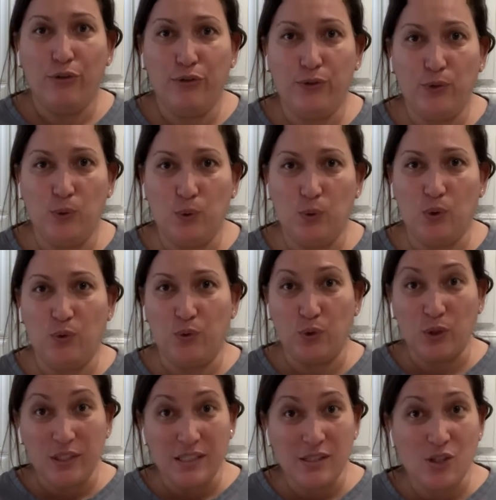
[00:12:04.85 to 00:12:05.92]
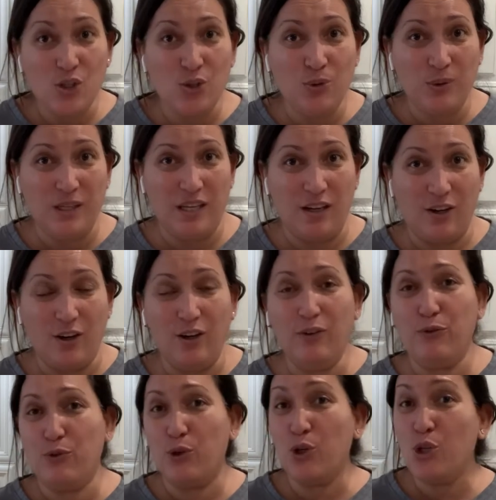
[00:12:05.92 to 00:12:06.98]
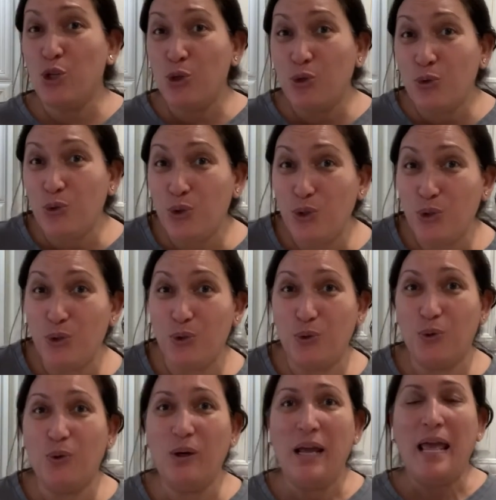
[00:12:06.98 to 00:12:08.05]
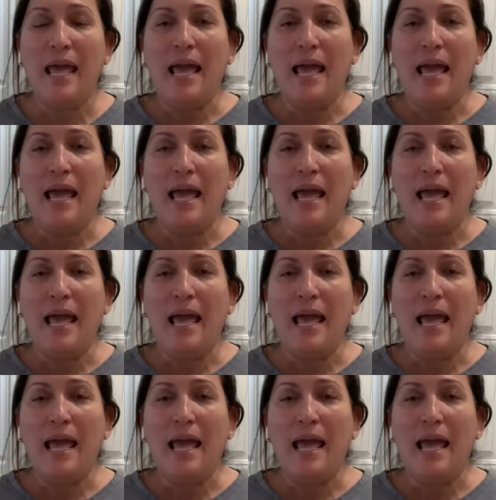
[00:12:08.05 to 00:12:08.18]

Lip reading: food for this new year, for new you,